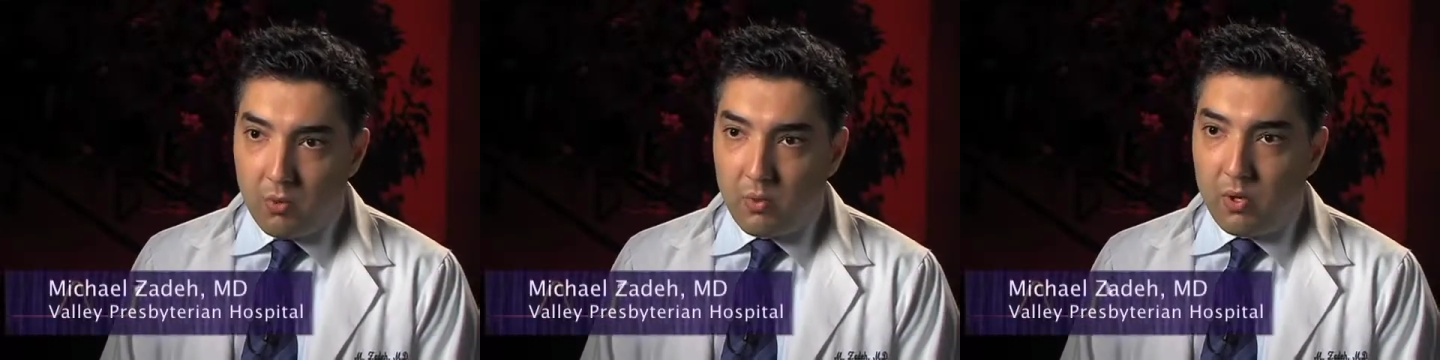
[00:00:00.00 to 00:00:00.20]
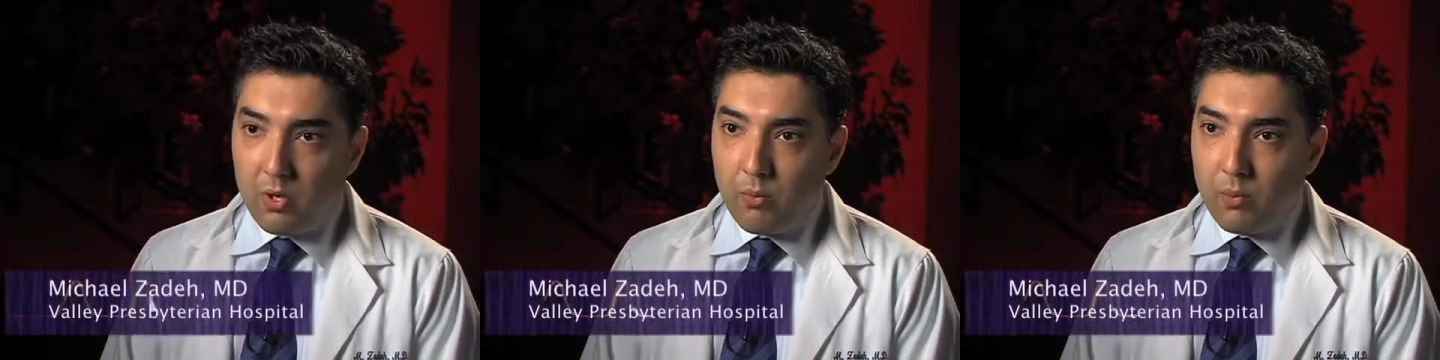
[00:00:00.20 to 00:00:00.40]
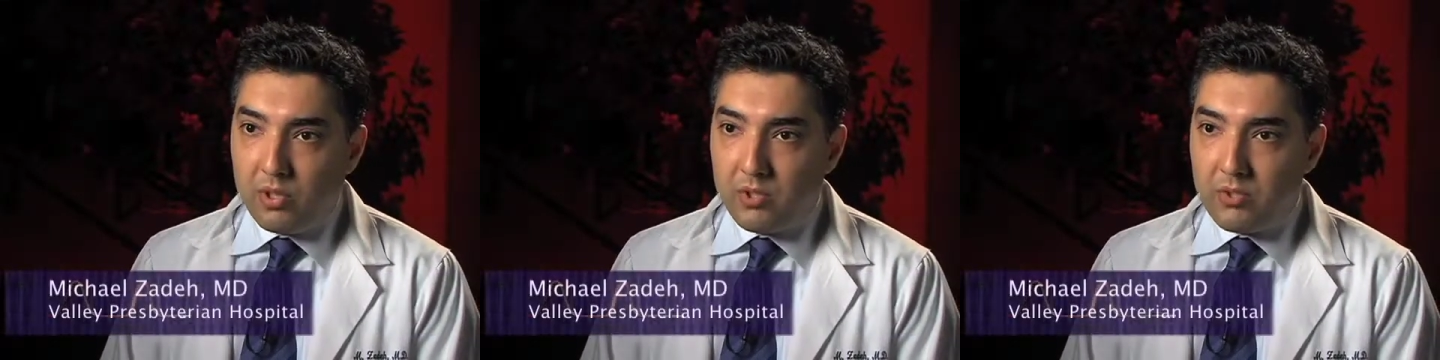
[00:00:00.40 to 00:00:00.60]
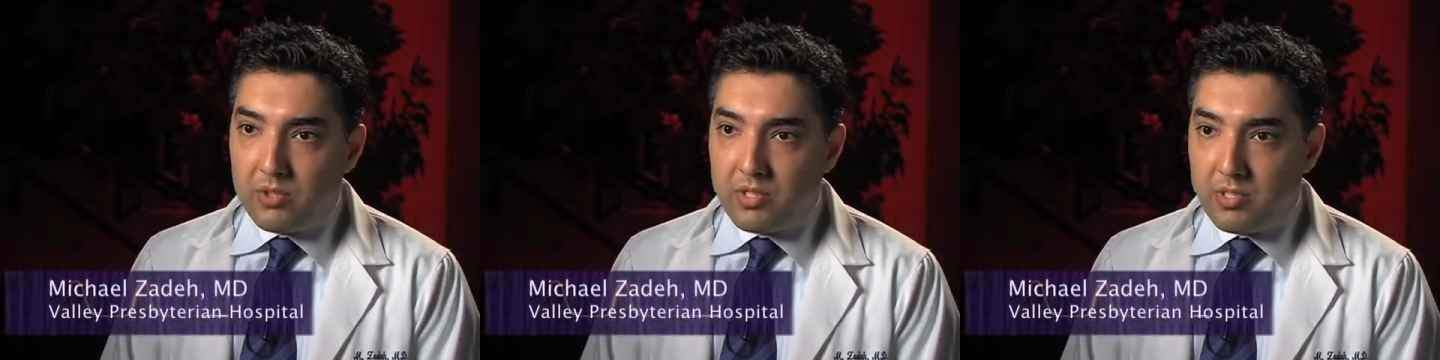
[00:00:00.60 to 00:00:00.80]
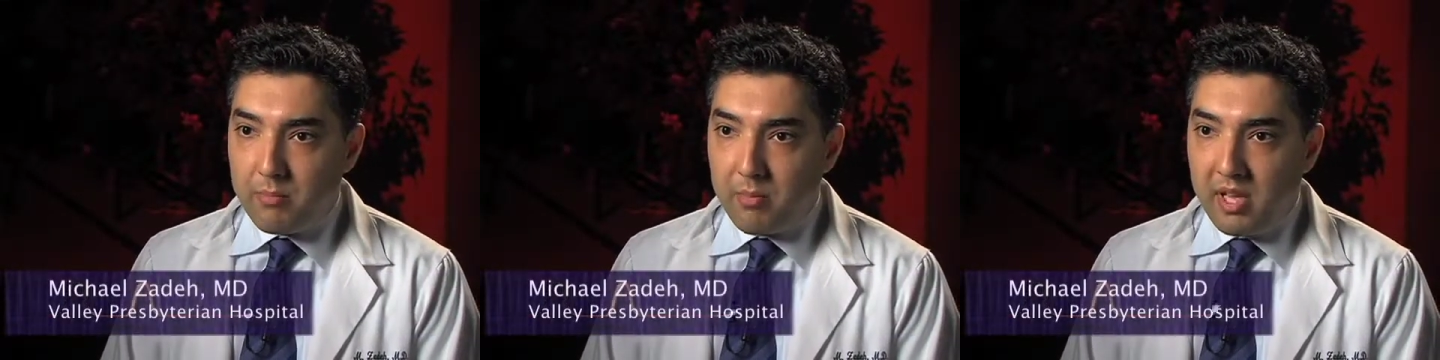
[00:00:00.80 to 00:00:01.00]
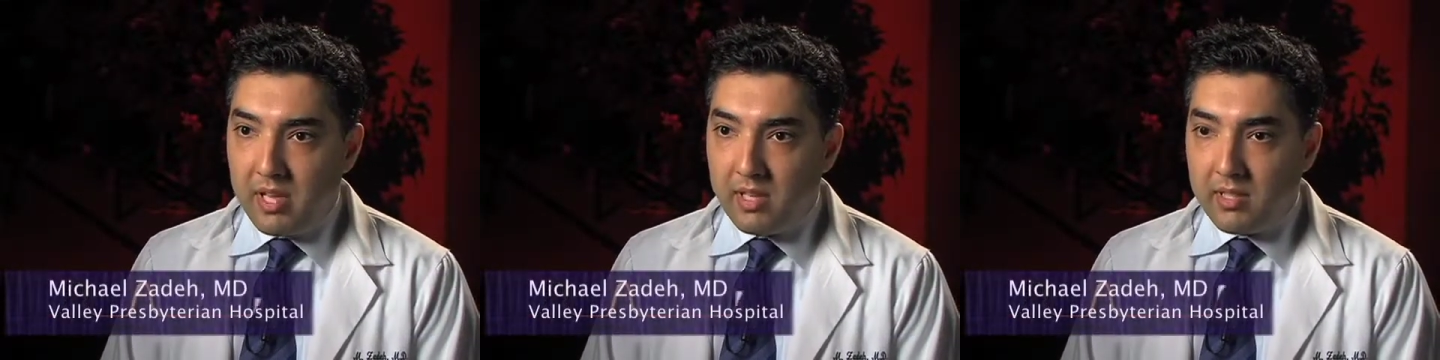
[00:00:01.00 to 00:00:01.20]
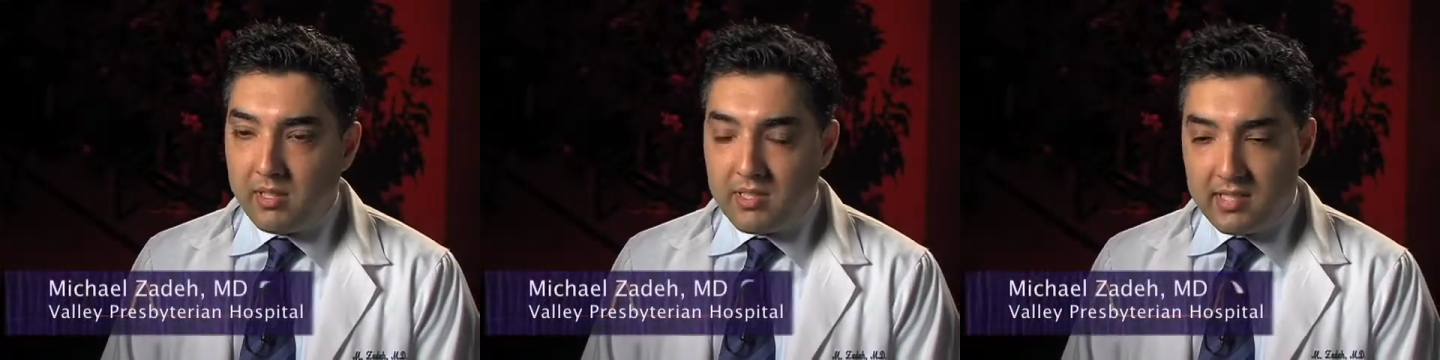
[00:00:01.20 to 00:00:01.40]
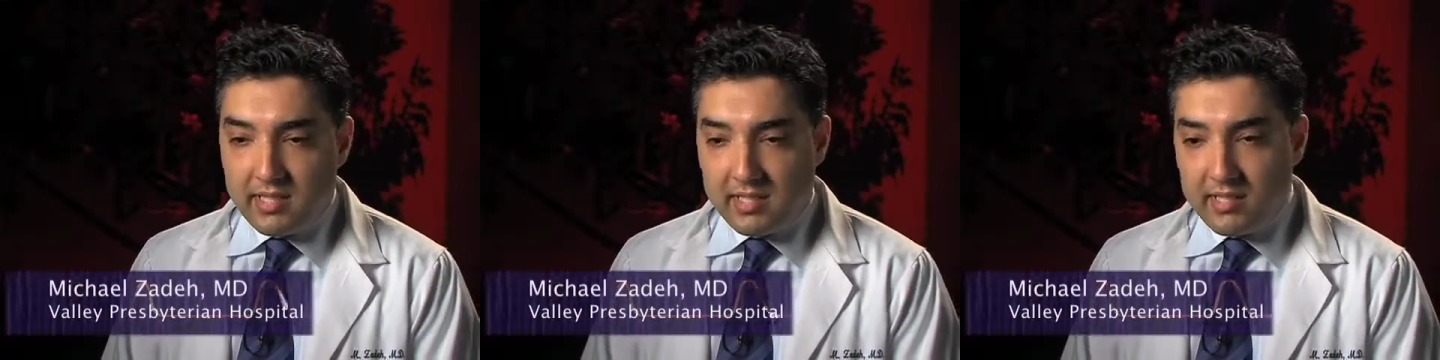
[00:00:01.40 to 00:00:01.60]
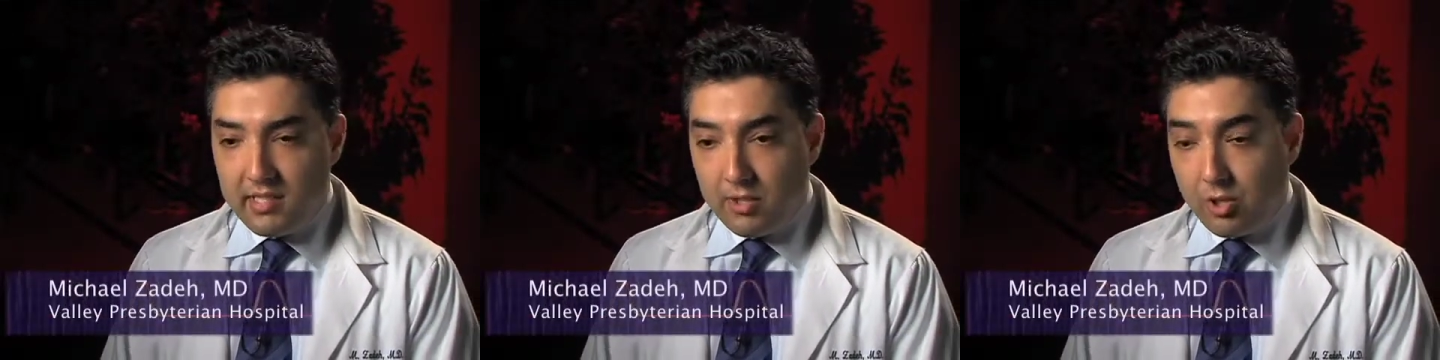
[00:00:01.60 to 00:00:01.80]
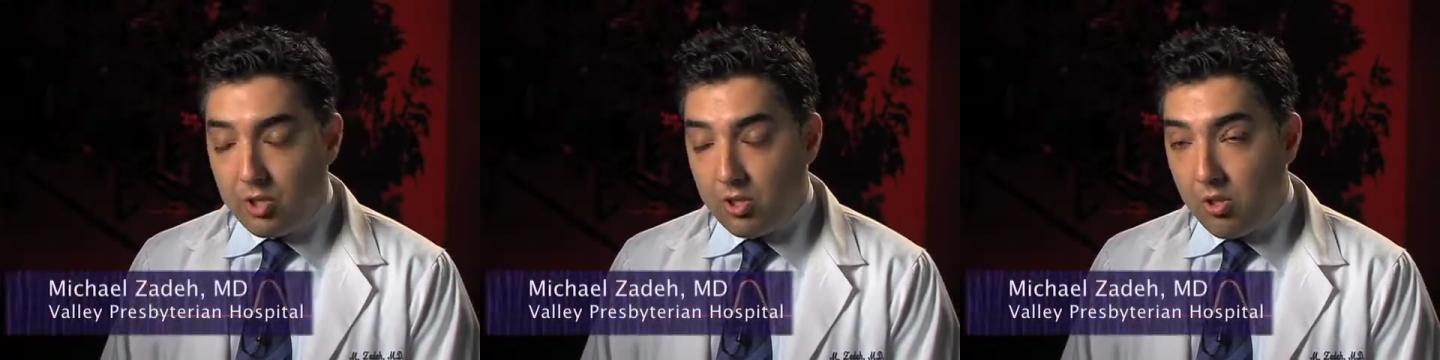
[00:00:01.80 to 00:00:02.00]
where we used to make
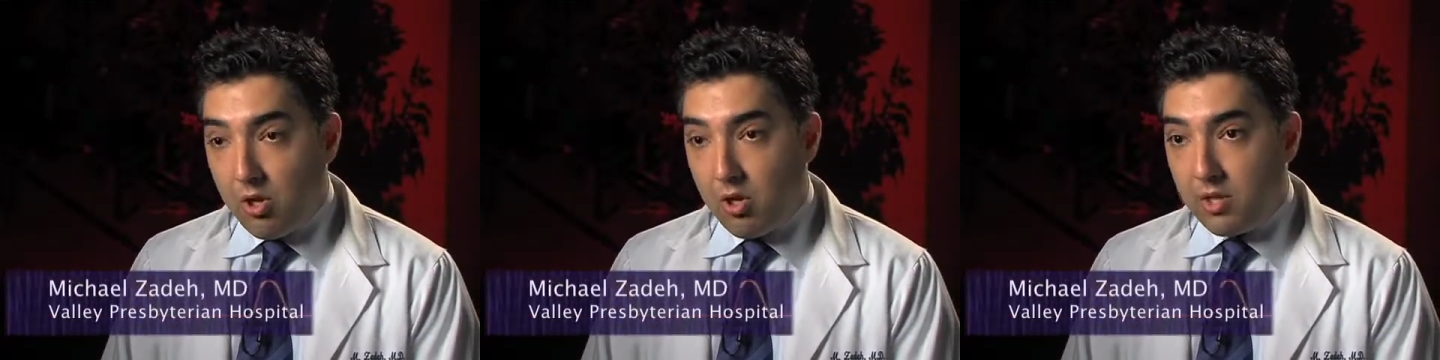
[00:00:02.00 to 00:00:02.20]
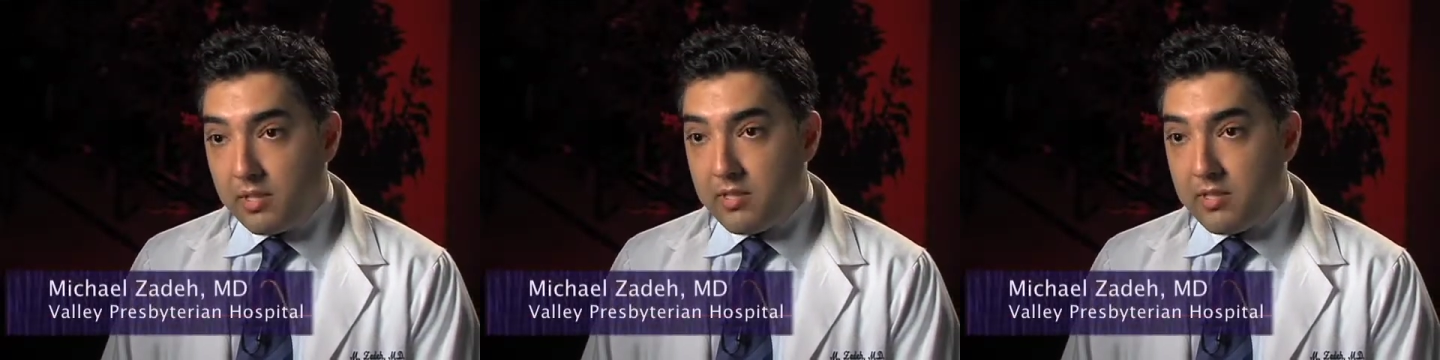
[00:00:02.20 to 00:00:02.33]
6-inch long